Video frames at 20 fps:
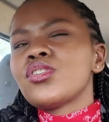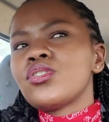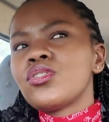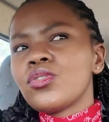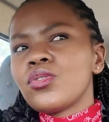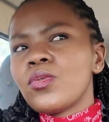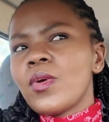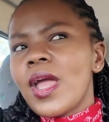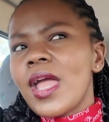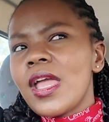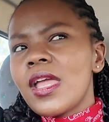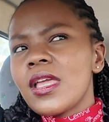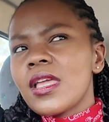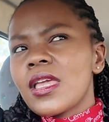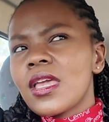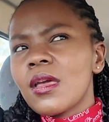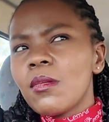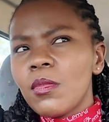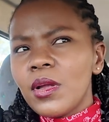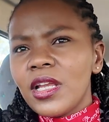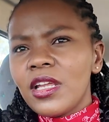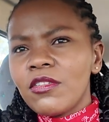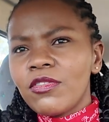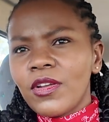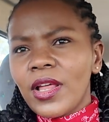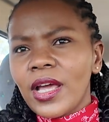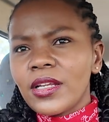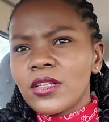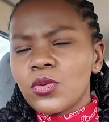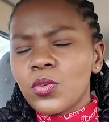to do a Kimberley
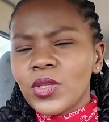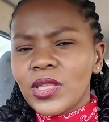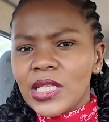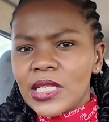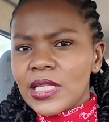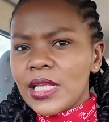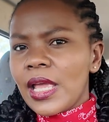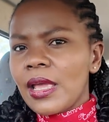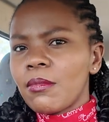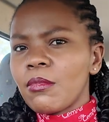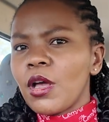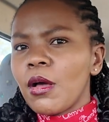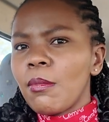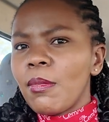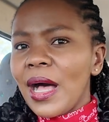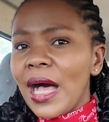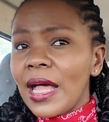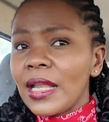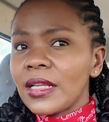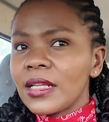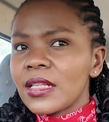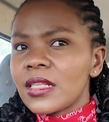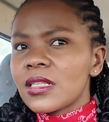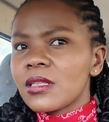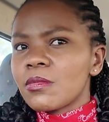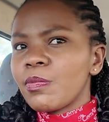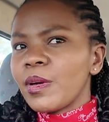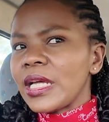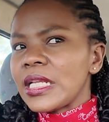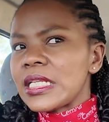flight with the same
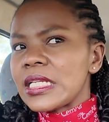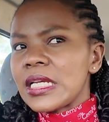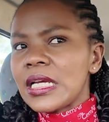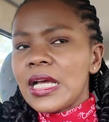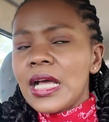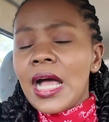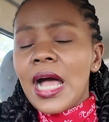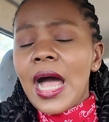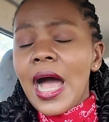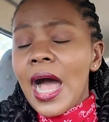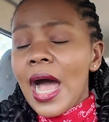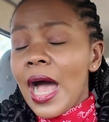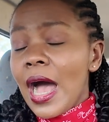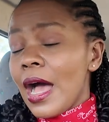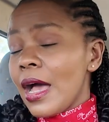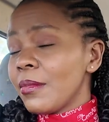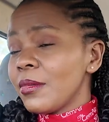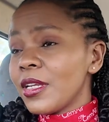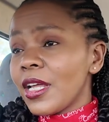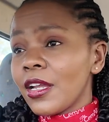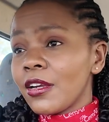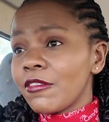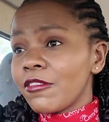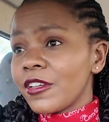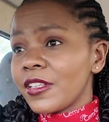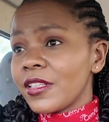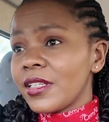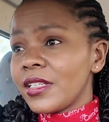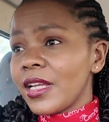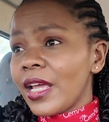pilots. But I'm done
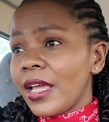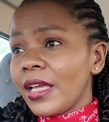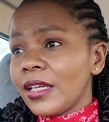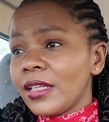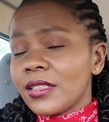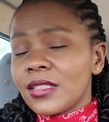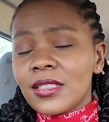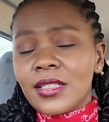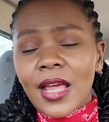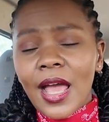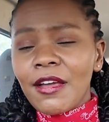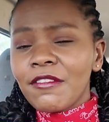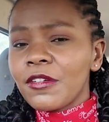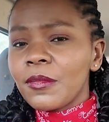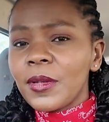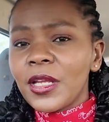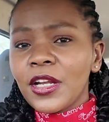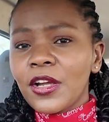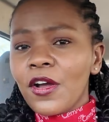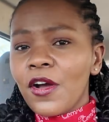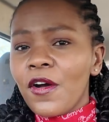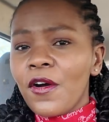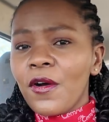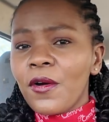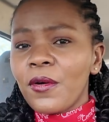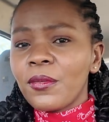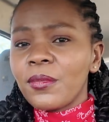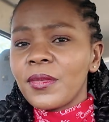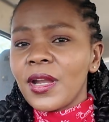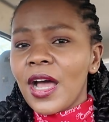for the day. It's time for me to go
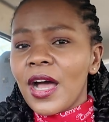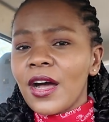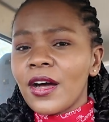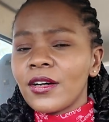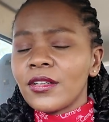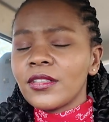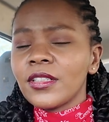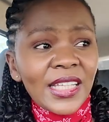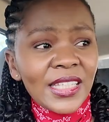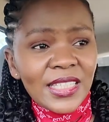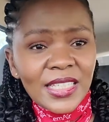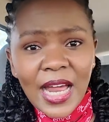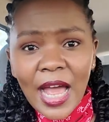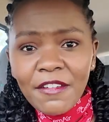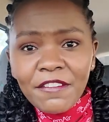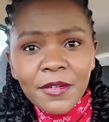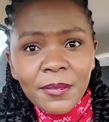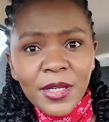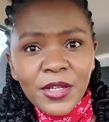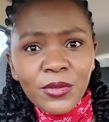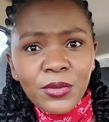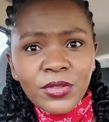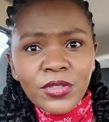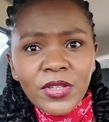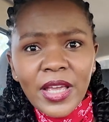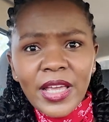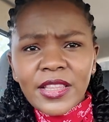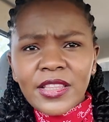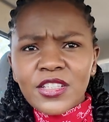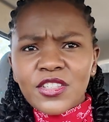home now. It's time for me to
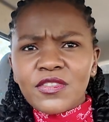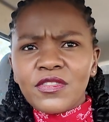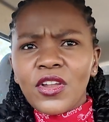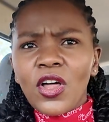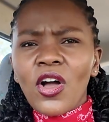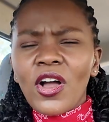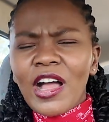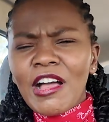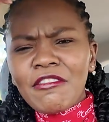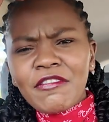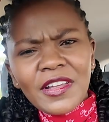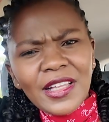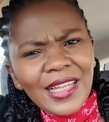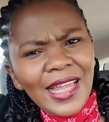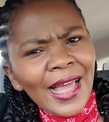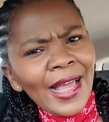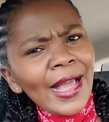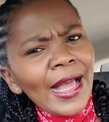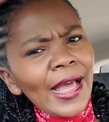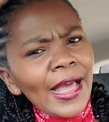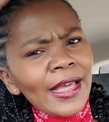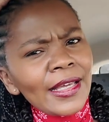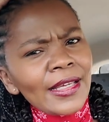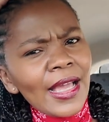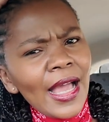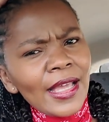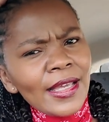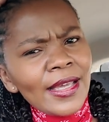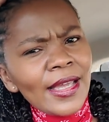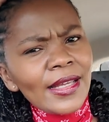also end this vlog. I feel like
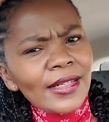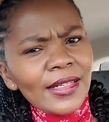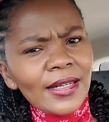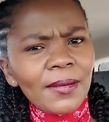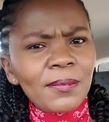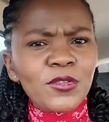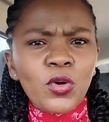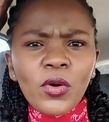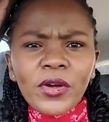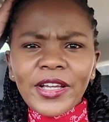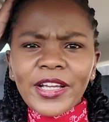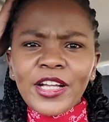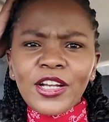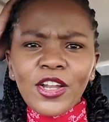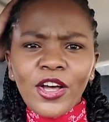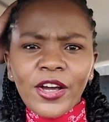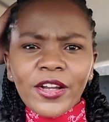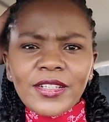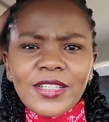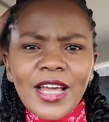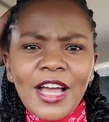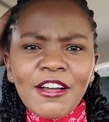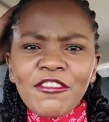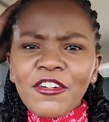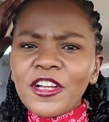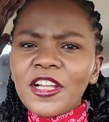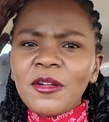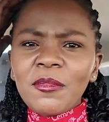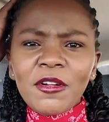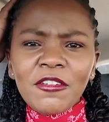I ended up talking a lot. I've
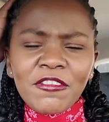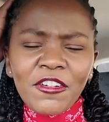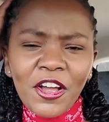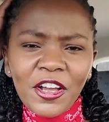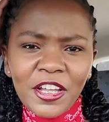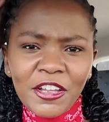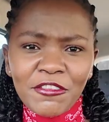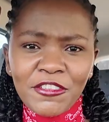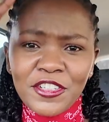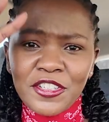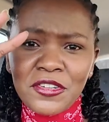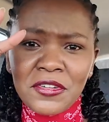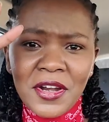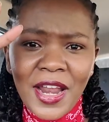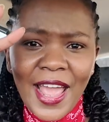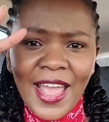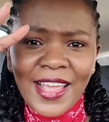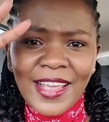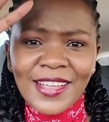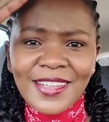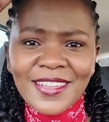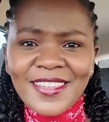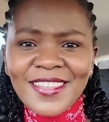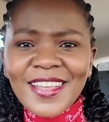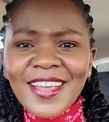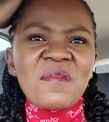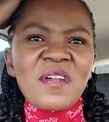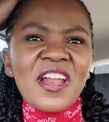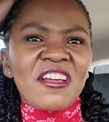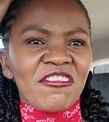only been vlogging for 2 days,
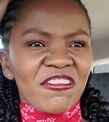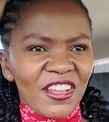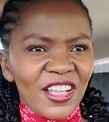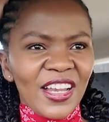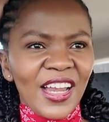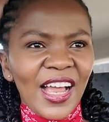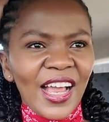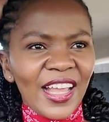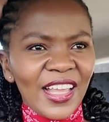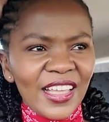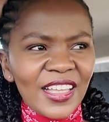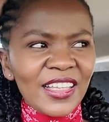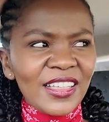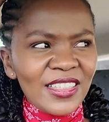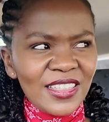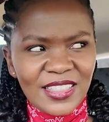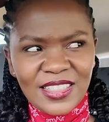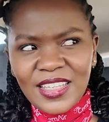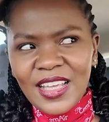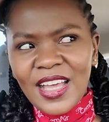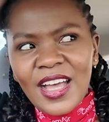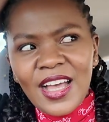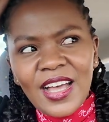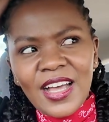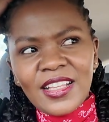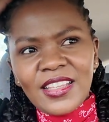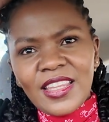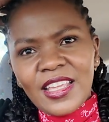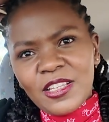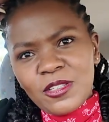but I feel like it's
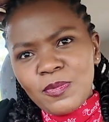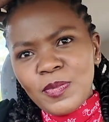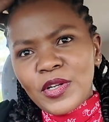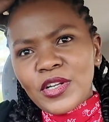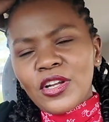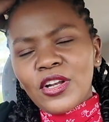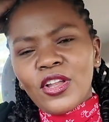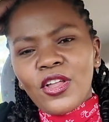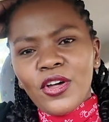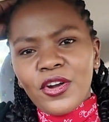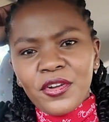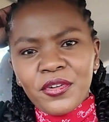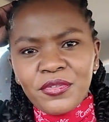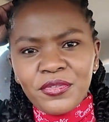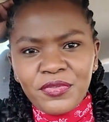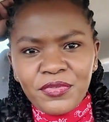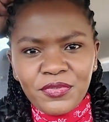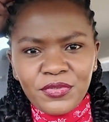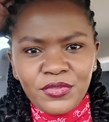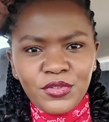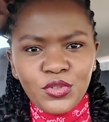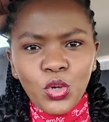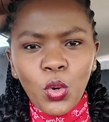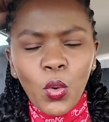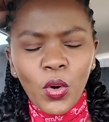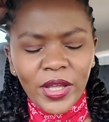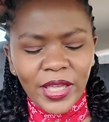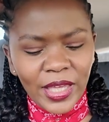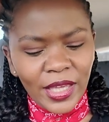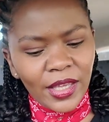there's been a lot of
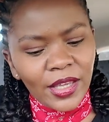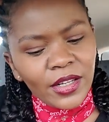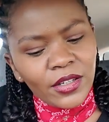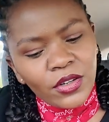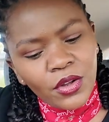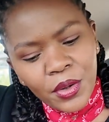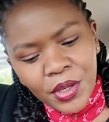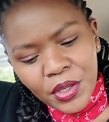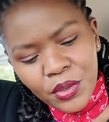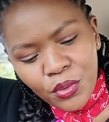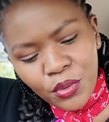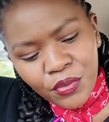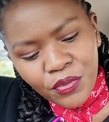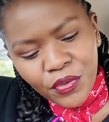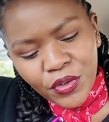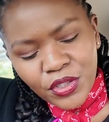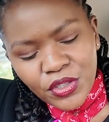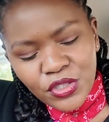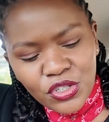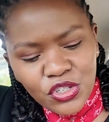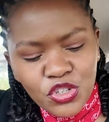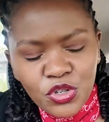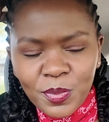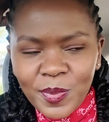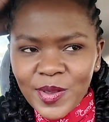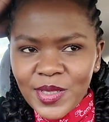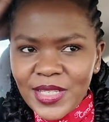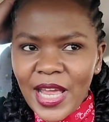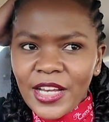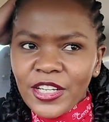talking and going off on
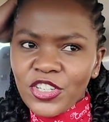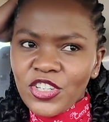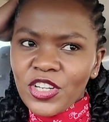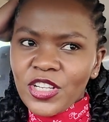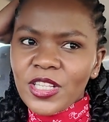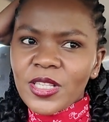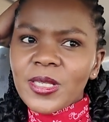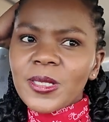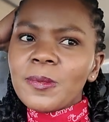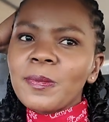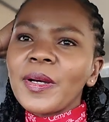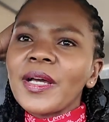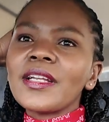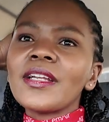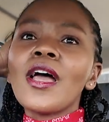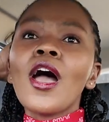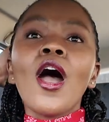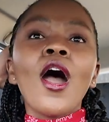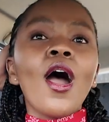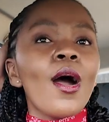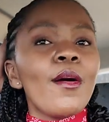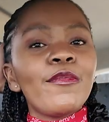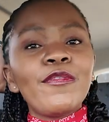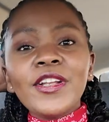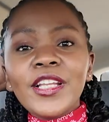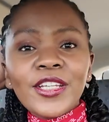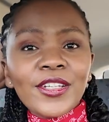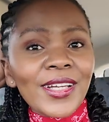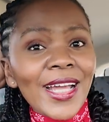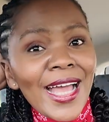stupid tangents, but
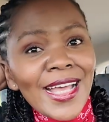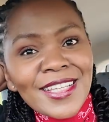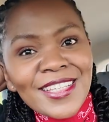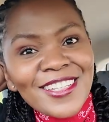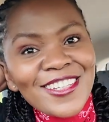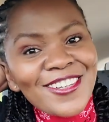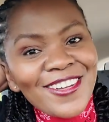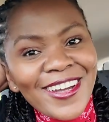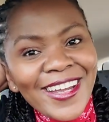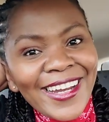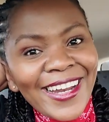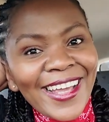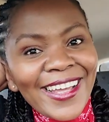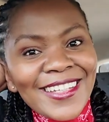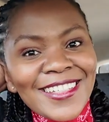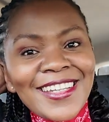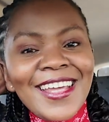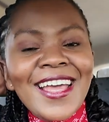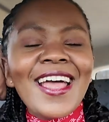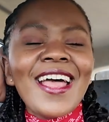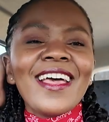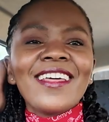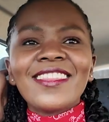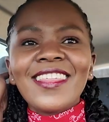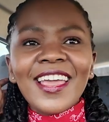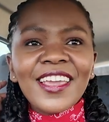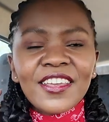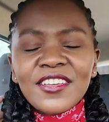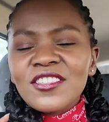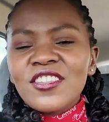hopefully you guys enjoyed it.
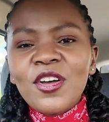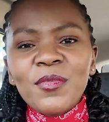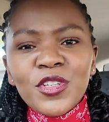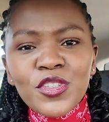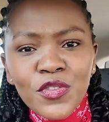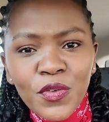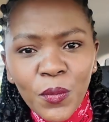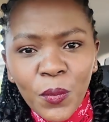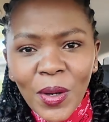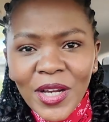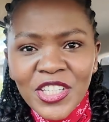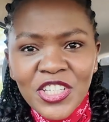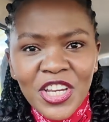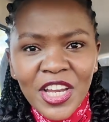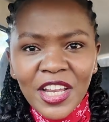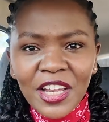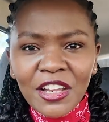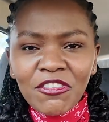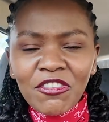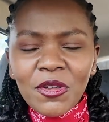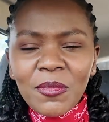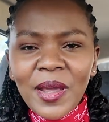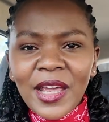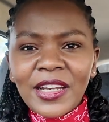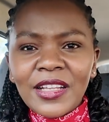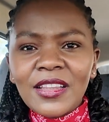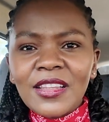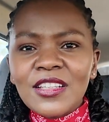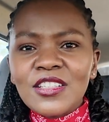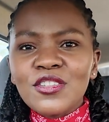Thank you so much for watching. If you
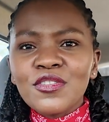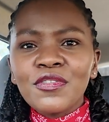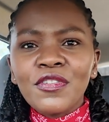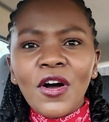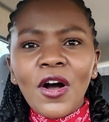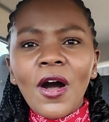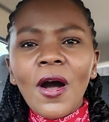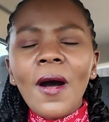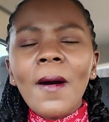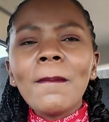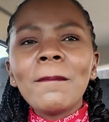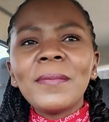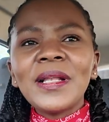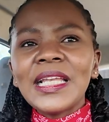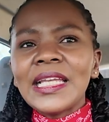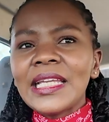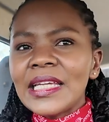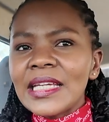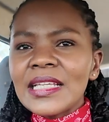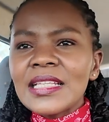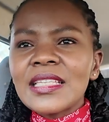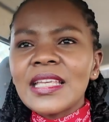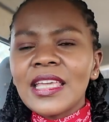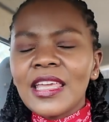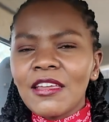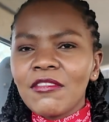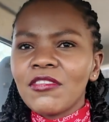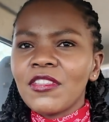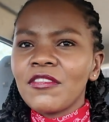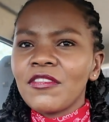made it this far, please
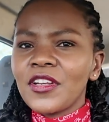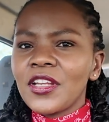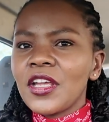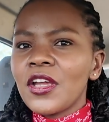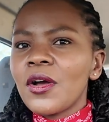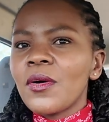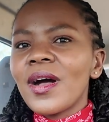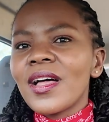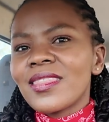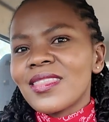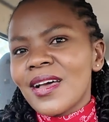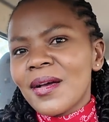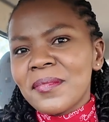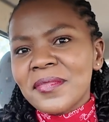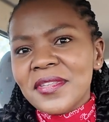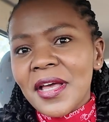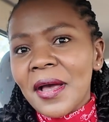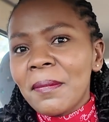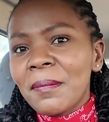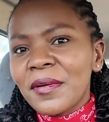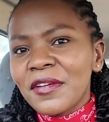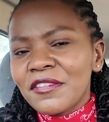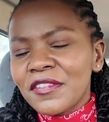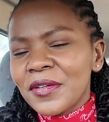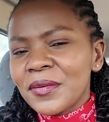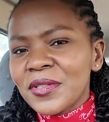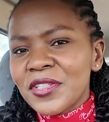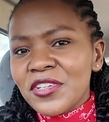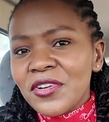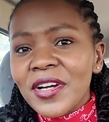give the video a thumbs up if
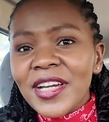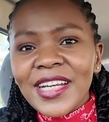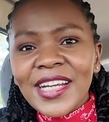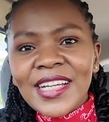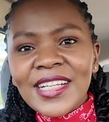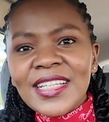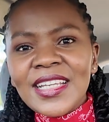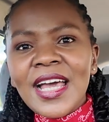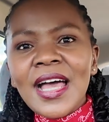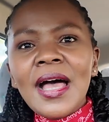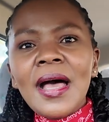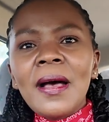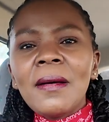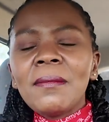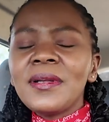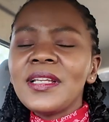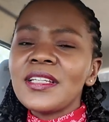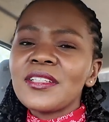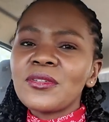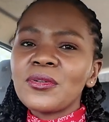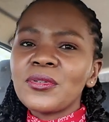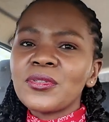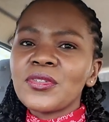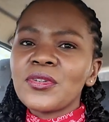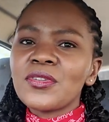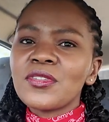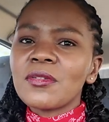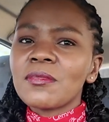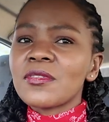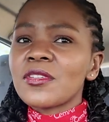you enjoyed it. Please
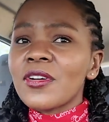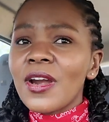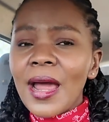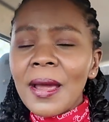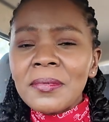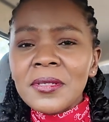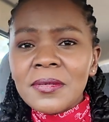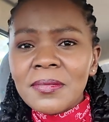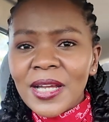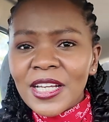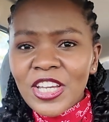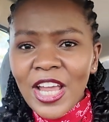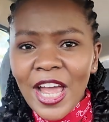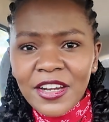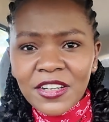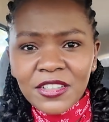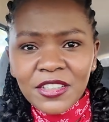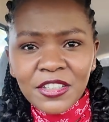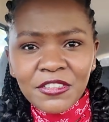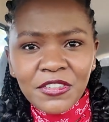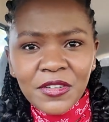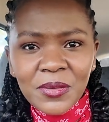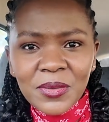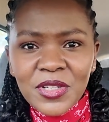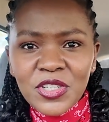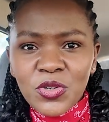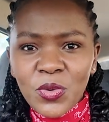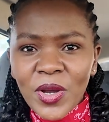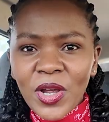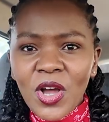also subscribe to my channel if you
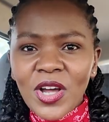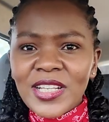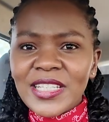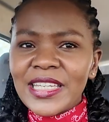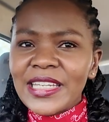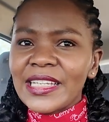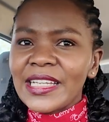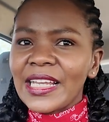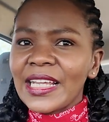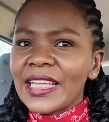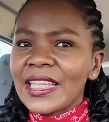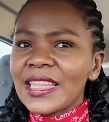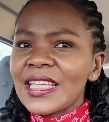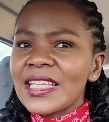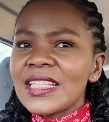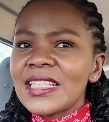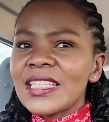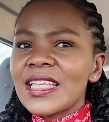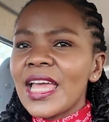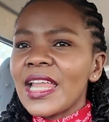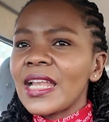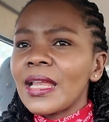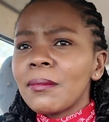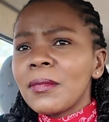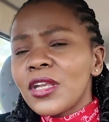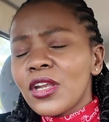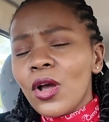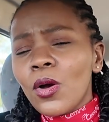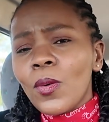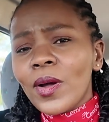enjoy content like this, and let
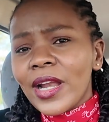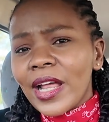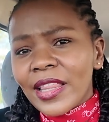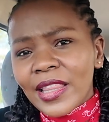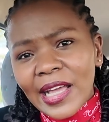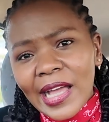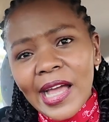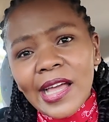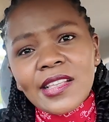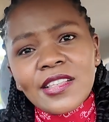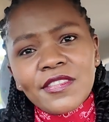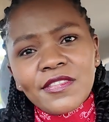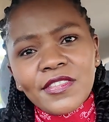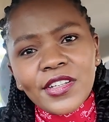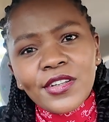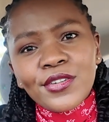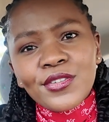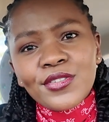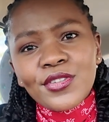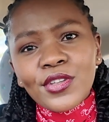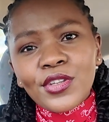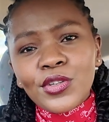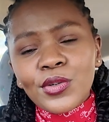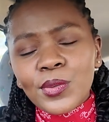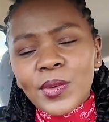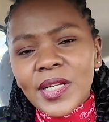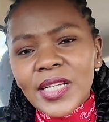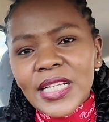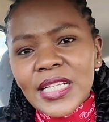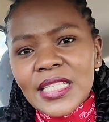me know what other kinds of videos
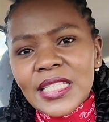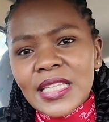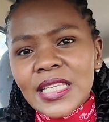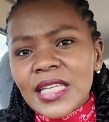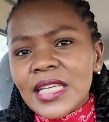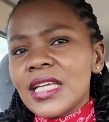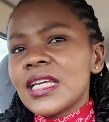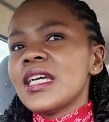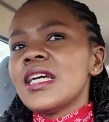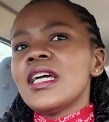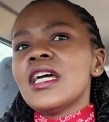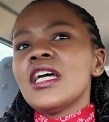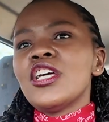you want to see.